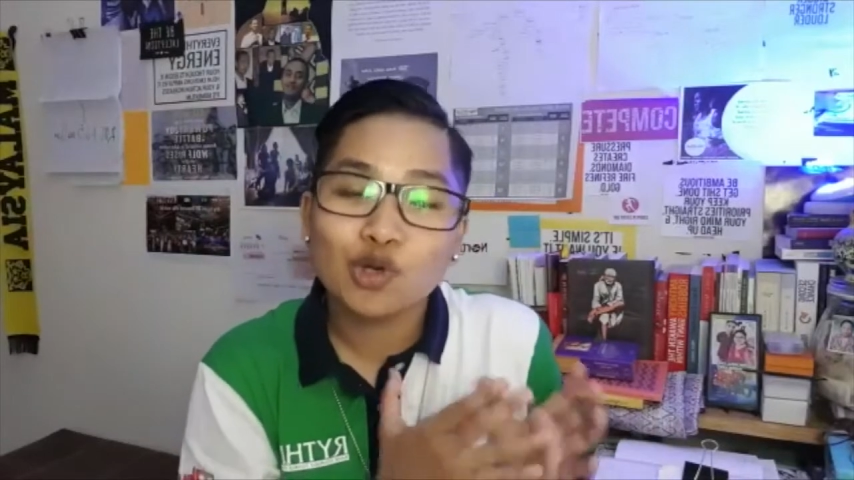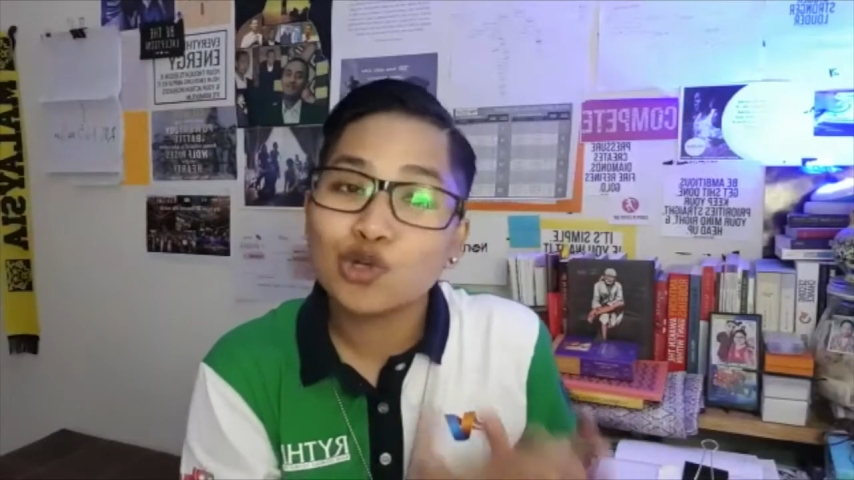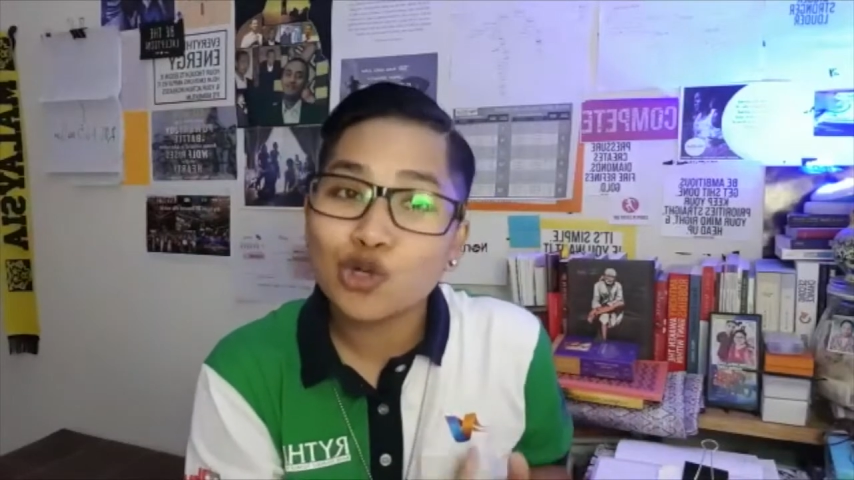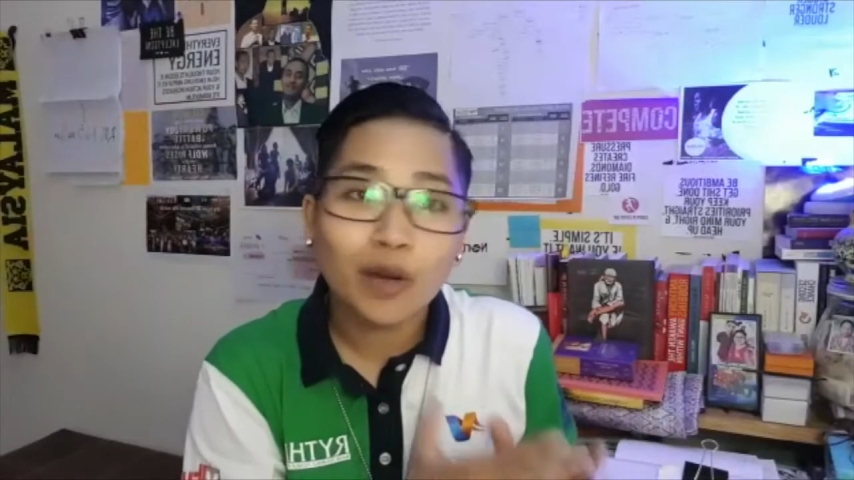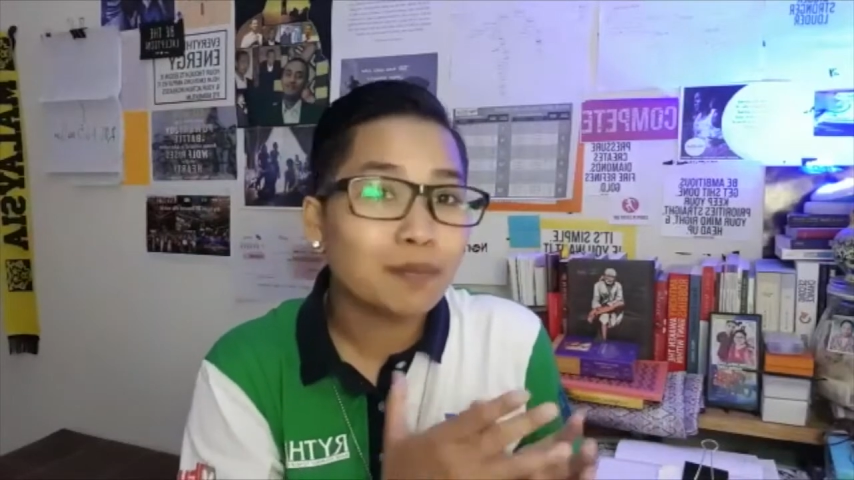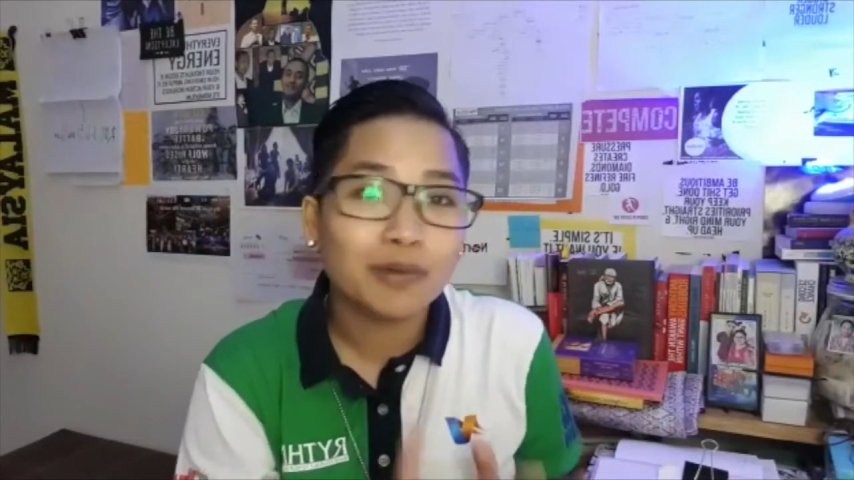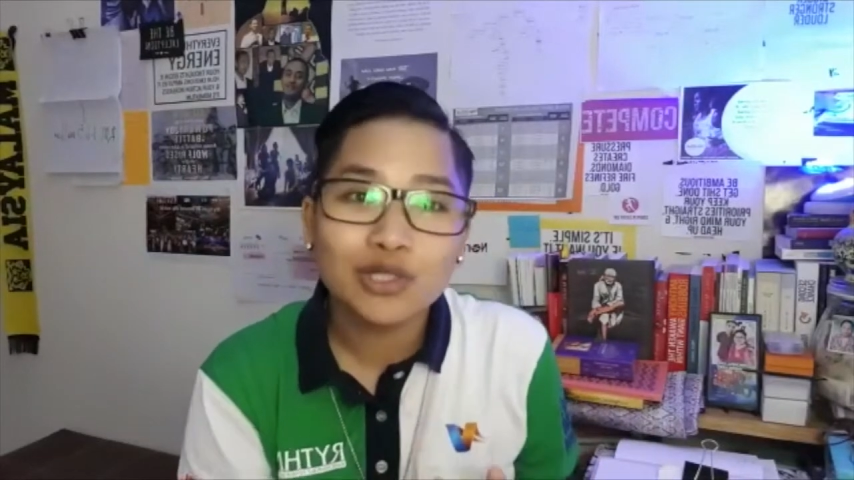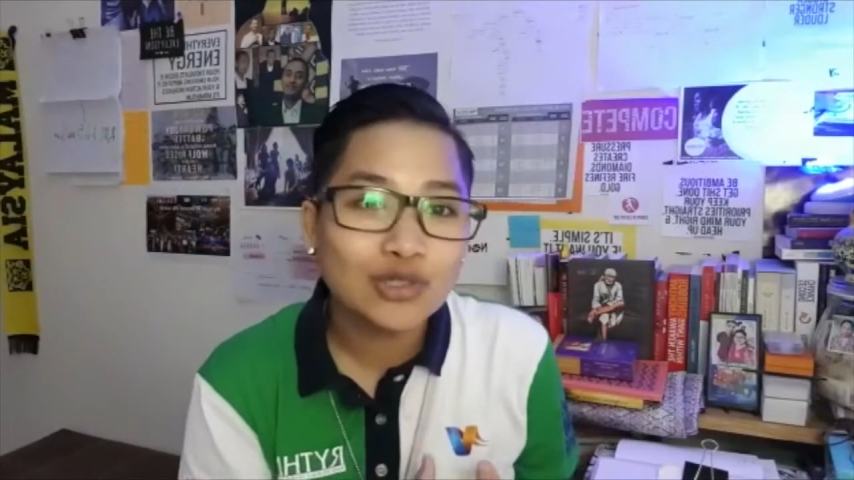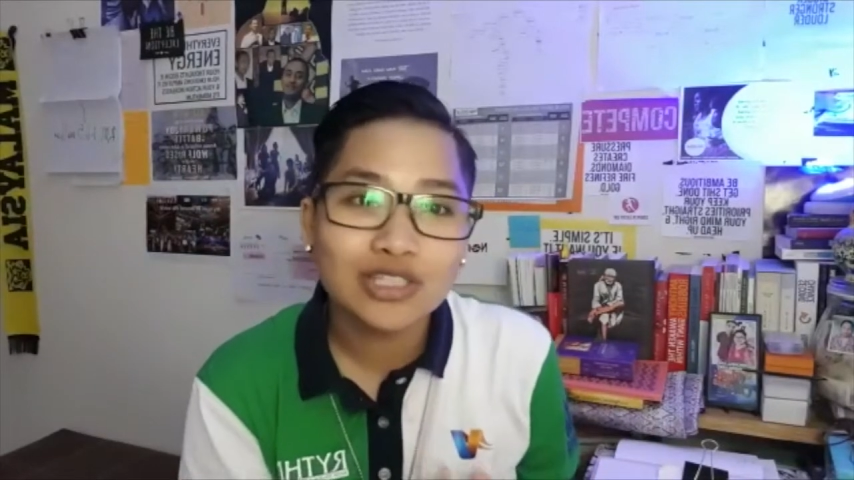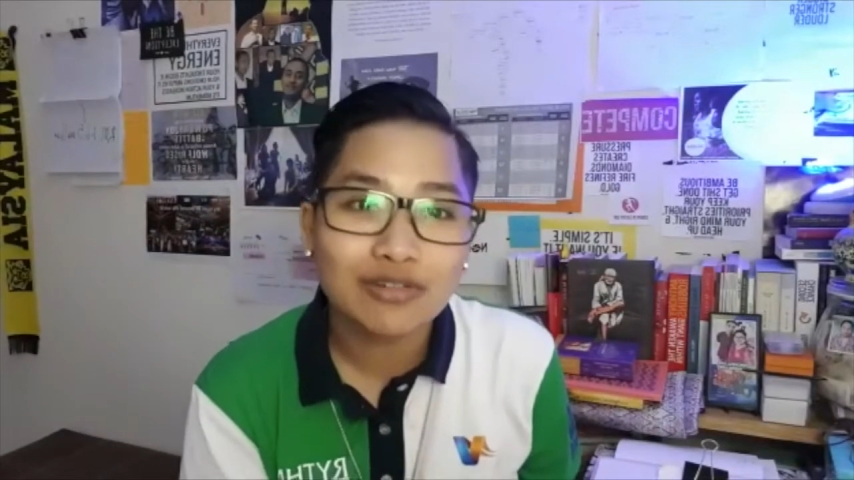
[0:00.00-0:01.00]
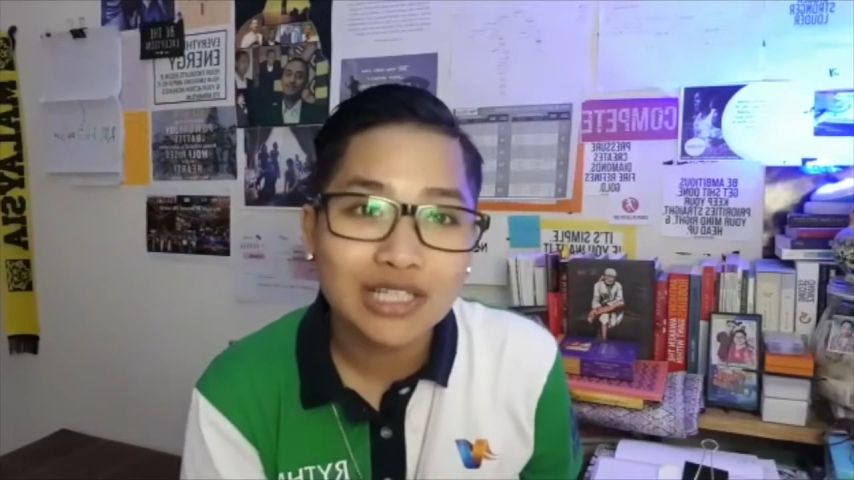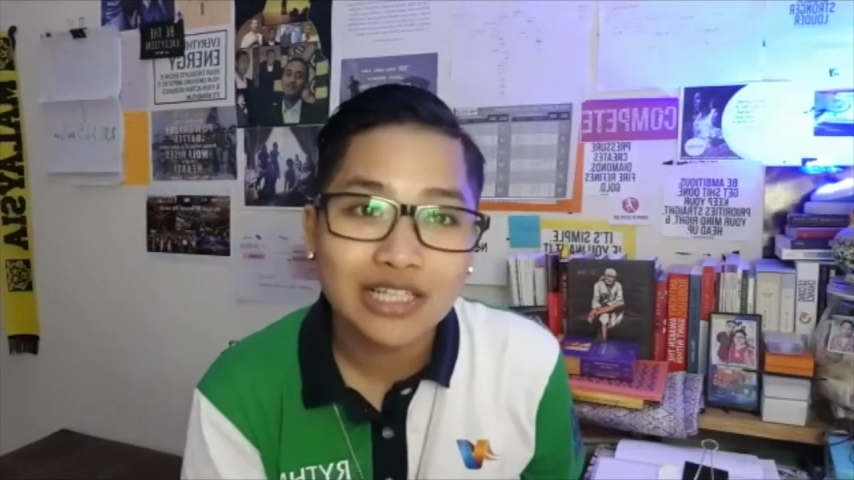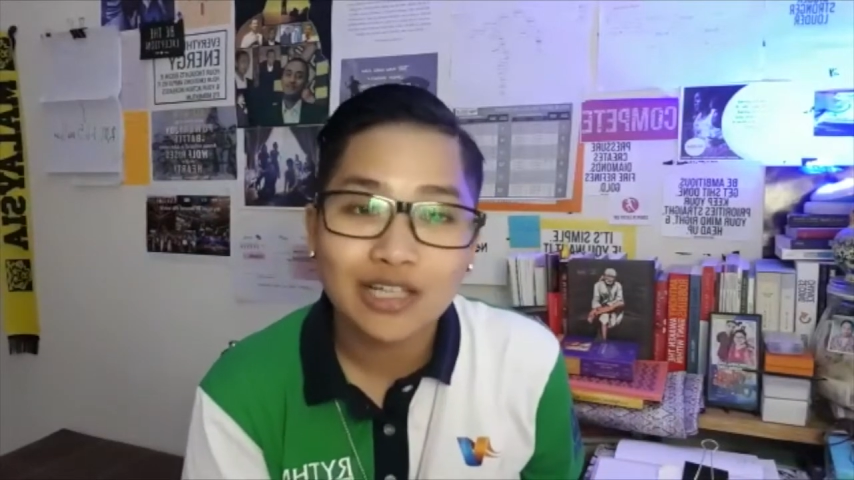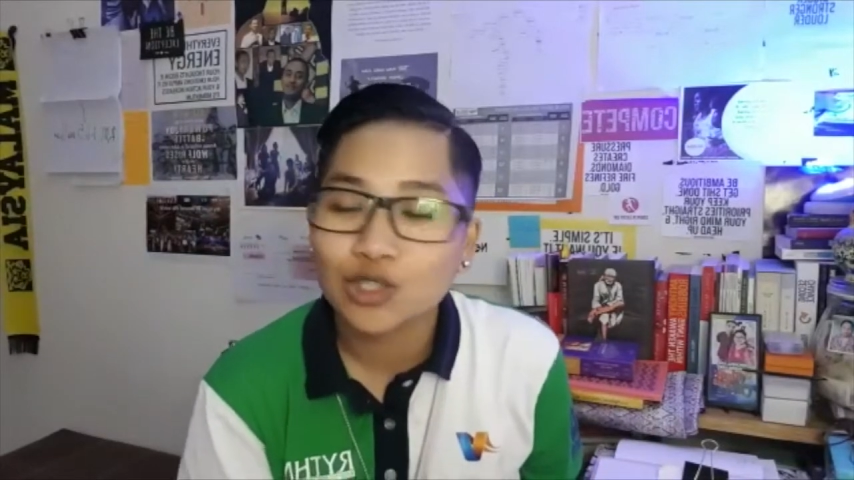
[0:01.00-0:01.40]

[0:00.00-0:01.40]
could not produce the results,